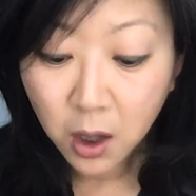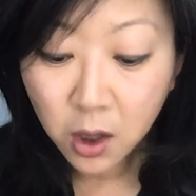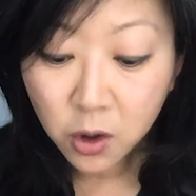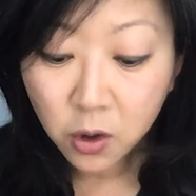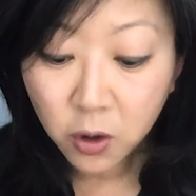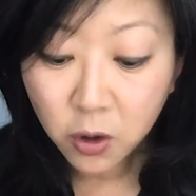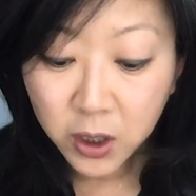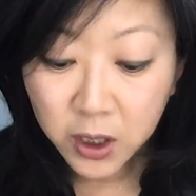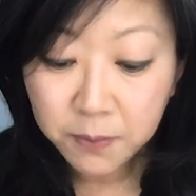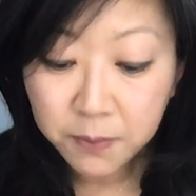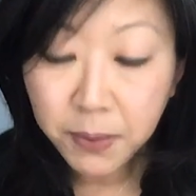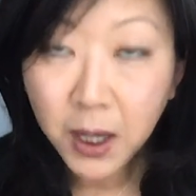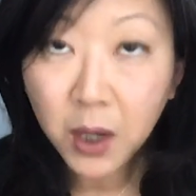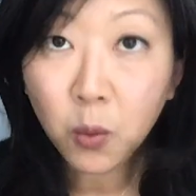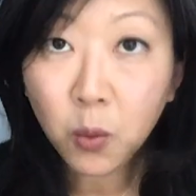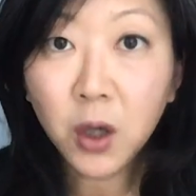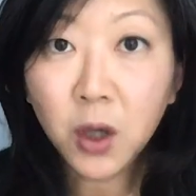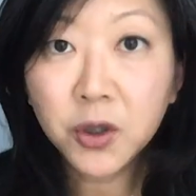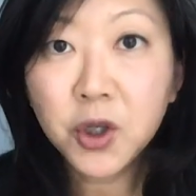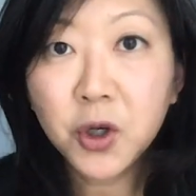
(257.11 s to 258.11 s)
coined by
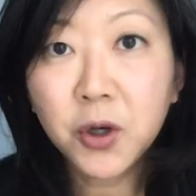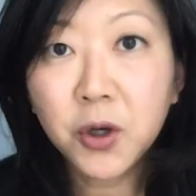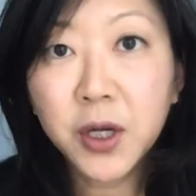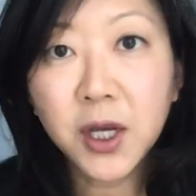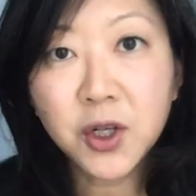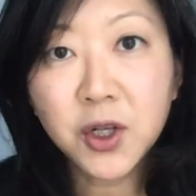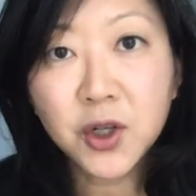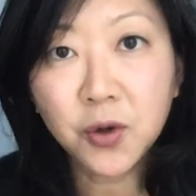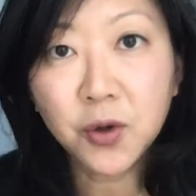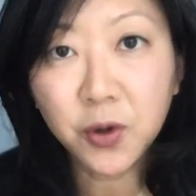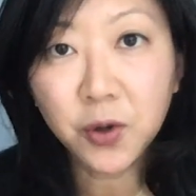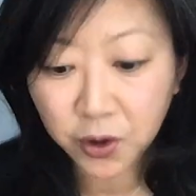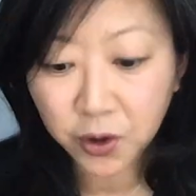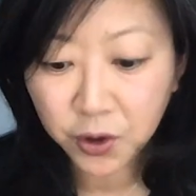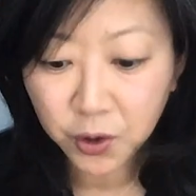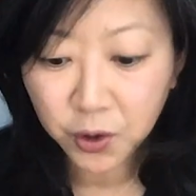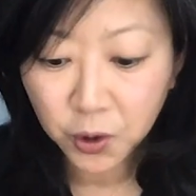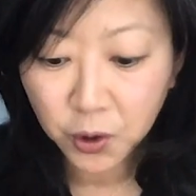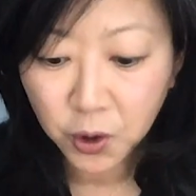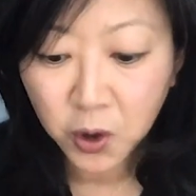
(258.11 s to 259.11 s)
Walter Kiechel
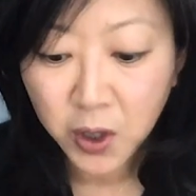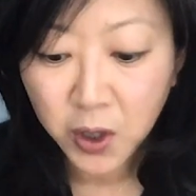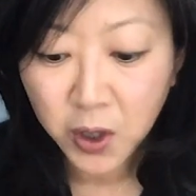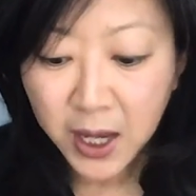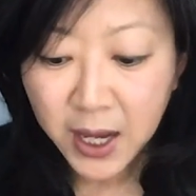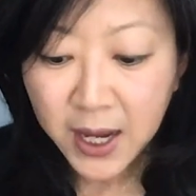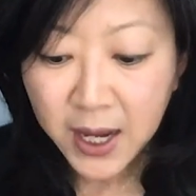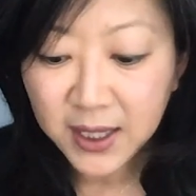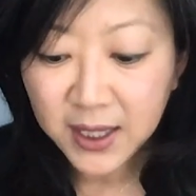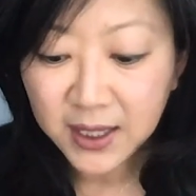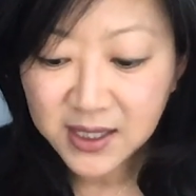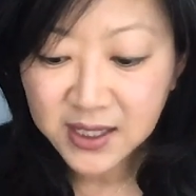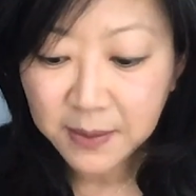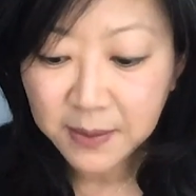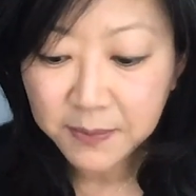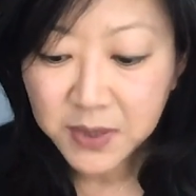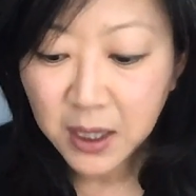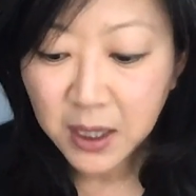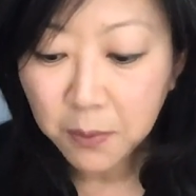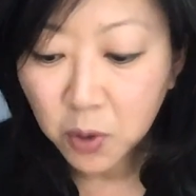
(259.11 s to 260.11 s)
III in a
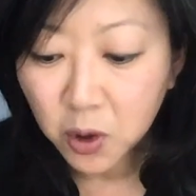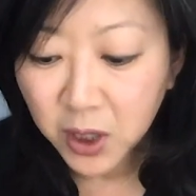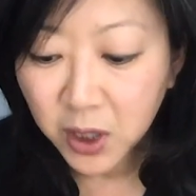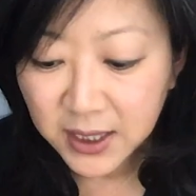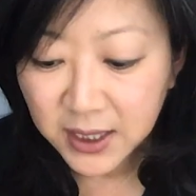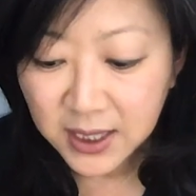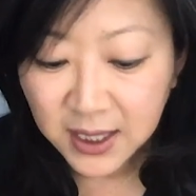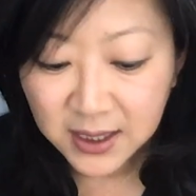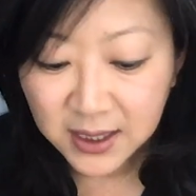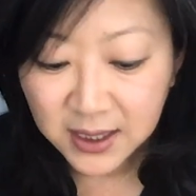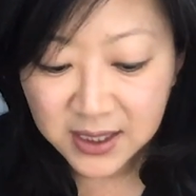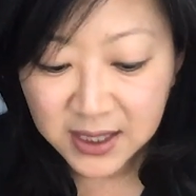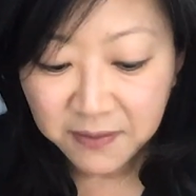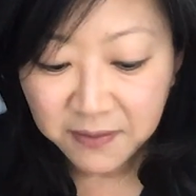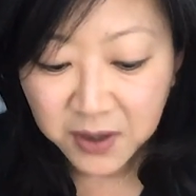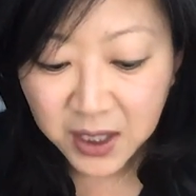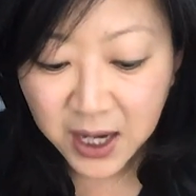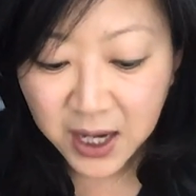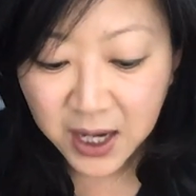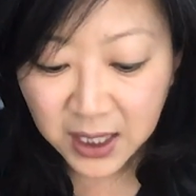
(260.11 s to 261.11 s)
September
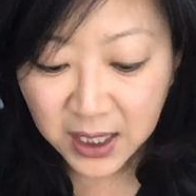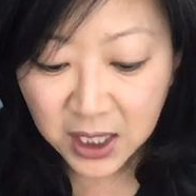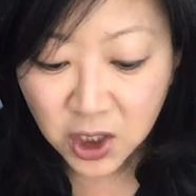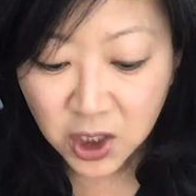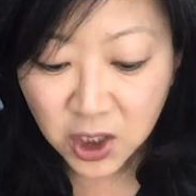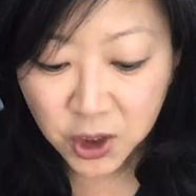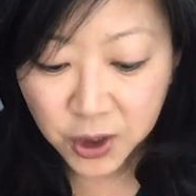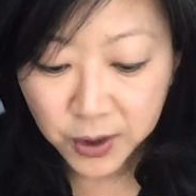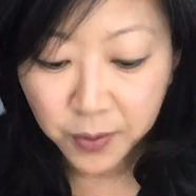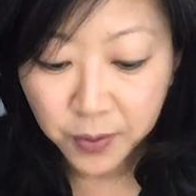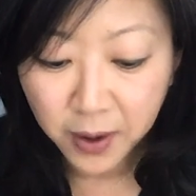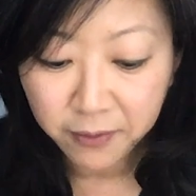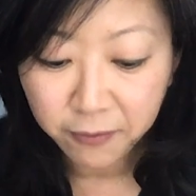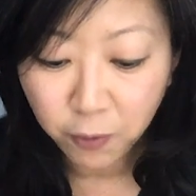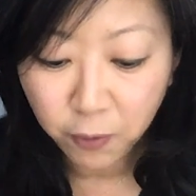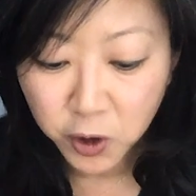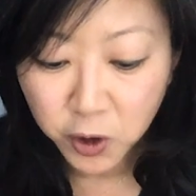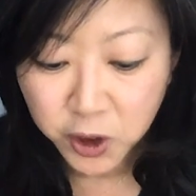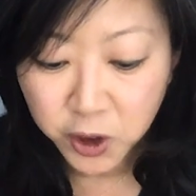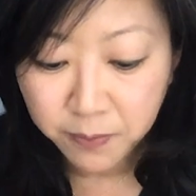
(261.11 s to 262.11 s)
1978 issue of
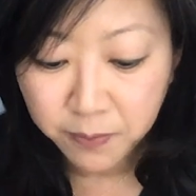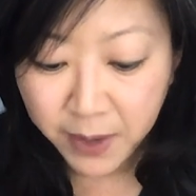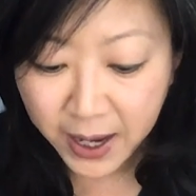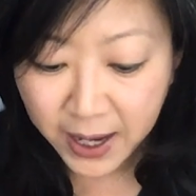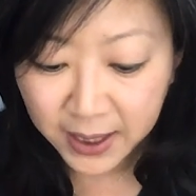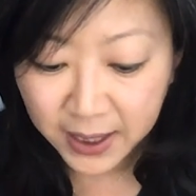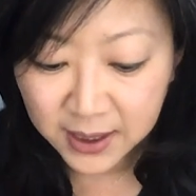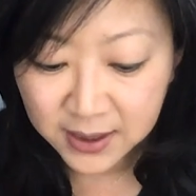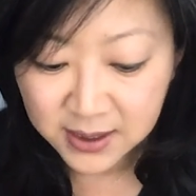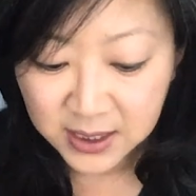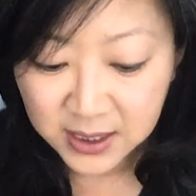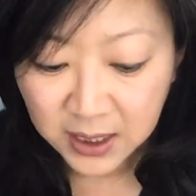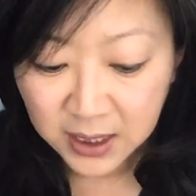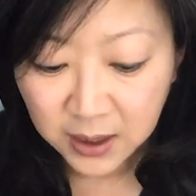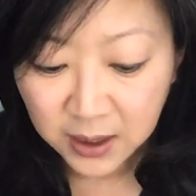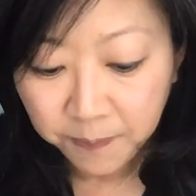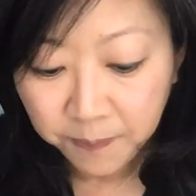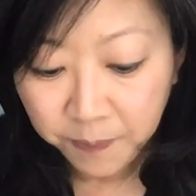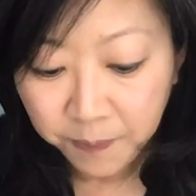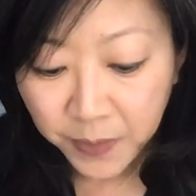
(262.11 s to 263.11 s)
Fortune magazine.